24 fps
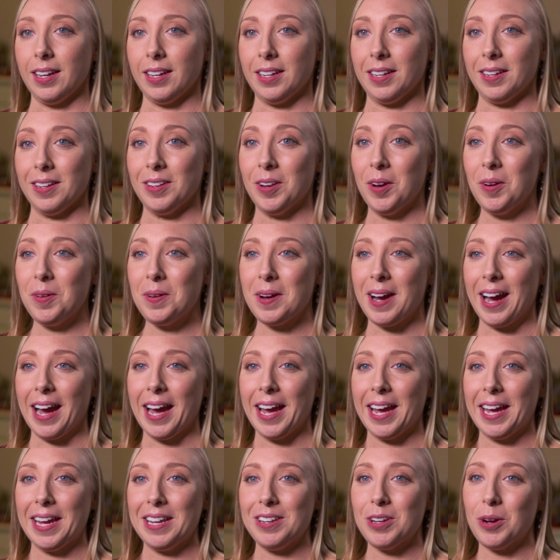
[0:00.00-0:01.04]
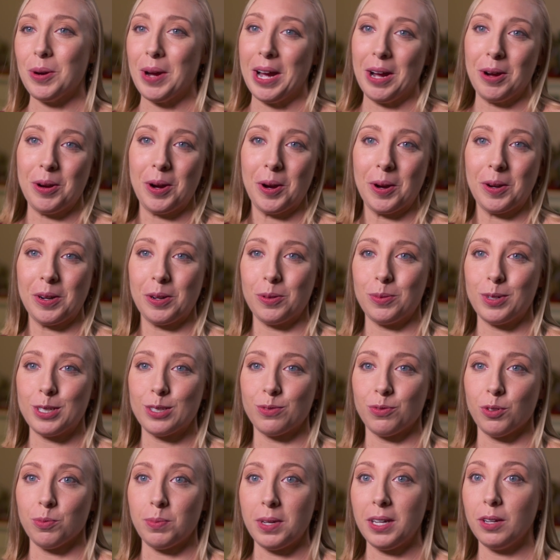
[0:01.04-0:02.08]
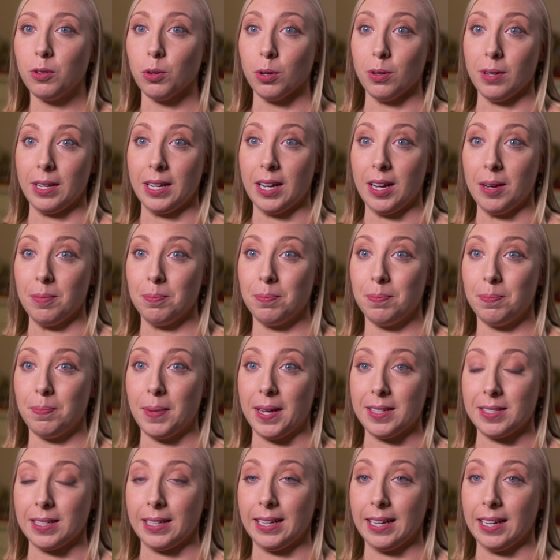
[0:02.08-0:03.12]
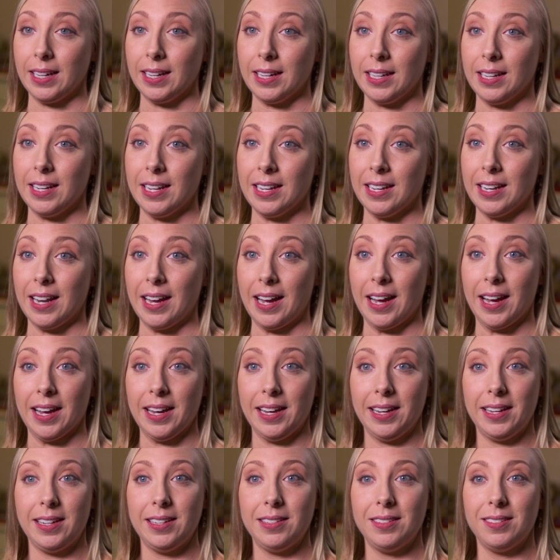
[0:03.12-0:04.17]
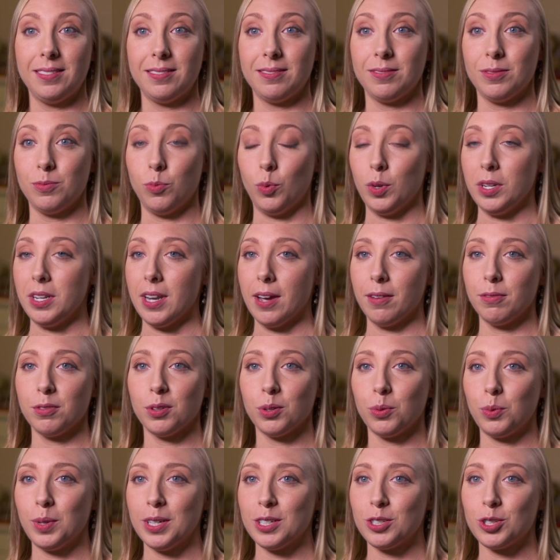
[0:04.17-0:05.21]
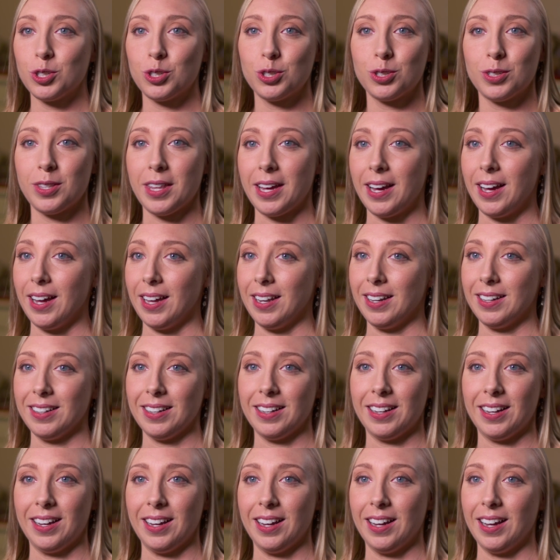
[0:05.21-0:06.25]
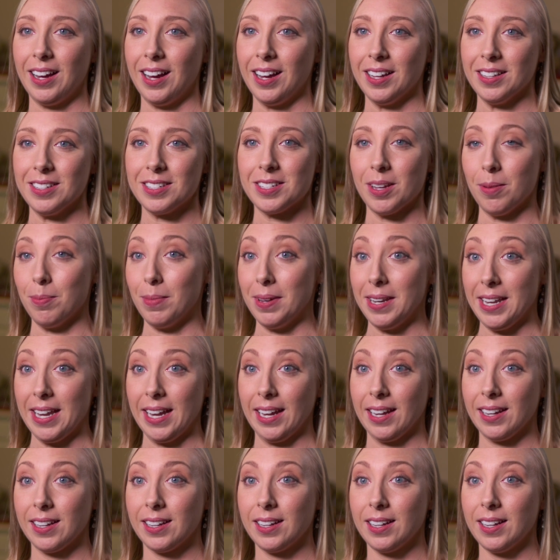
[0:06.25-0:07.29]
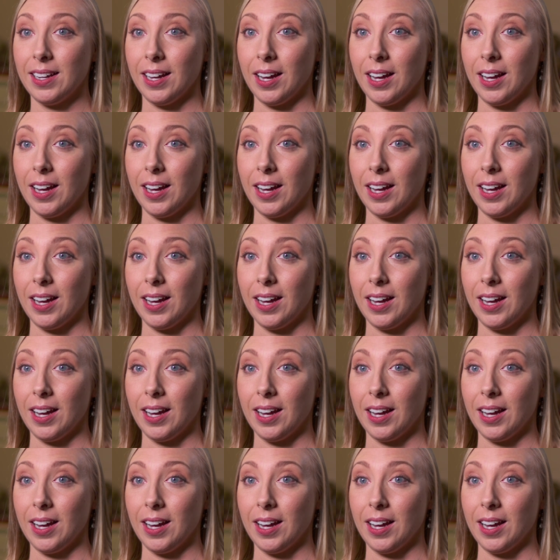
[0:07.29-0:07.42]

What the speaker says: I know how hard it was for me growing up as a kid, and I would never wish that on somebody.